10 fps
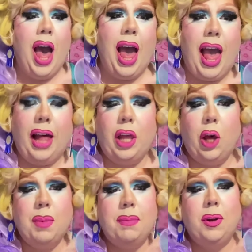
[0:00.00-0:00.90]
Hello,
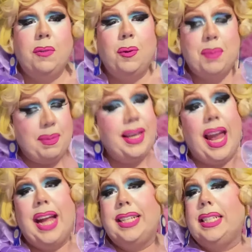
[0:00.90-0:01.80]
my beautiful baby
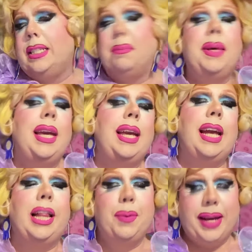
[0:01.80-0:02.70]
cakes. It's me,
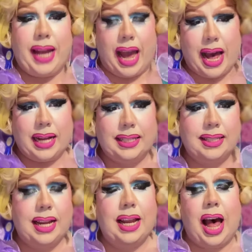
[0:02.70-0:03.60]
Hillary Yaas,
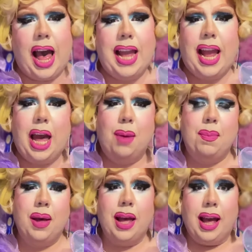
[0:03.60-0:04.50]
and I
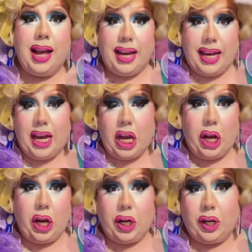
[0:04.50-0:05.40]
am
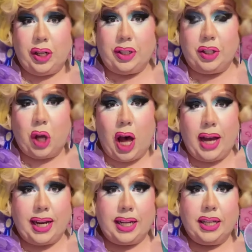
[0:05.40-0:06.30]
here to
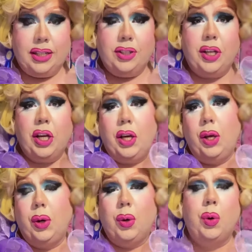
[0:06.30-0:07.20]
talk to
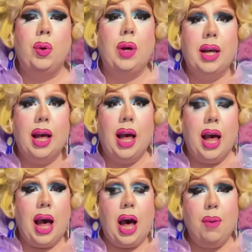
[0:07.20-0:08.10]
you
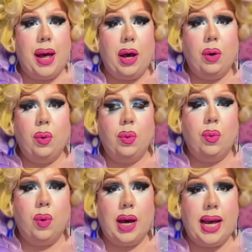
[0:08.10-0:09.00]
about
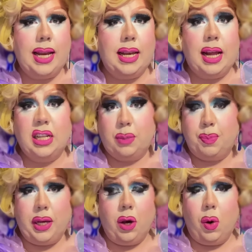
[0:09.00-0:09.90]
what has
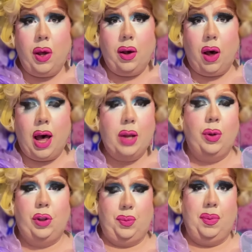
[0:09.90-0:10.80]
been going on
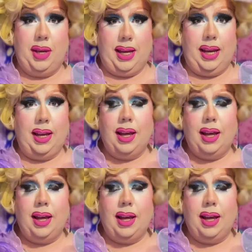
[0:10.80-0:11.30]
with me.